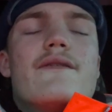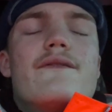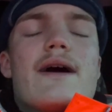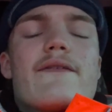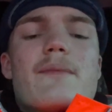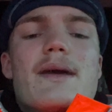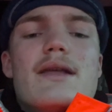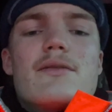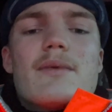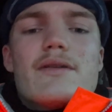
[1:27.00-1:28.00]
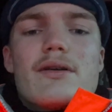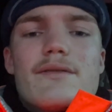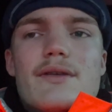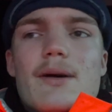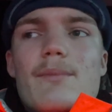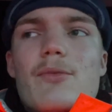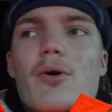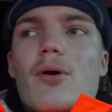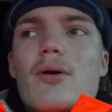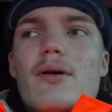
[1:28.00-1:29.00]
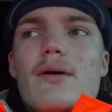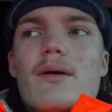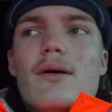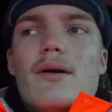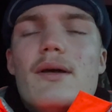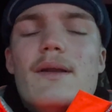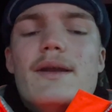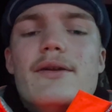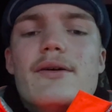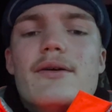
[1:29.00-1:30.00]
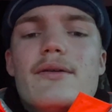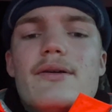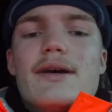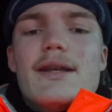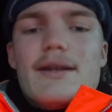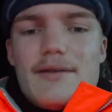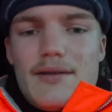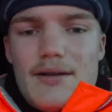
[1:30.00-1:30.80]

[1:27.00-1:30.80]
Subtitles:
affirmating to myself that I'm not an idiot, and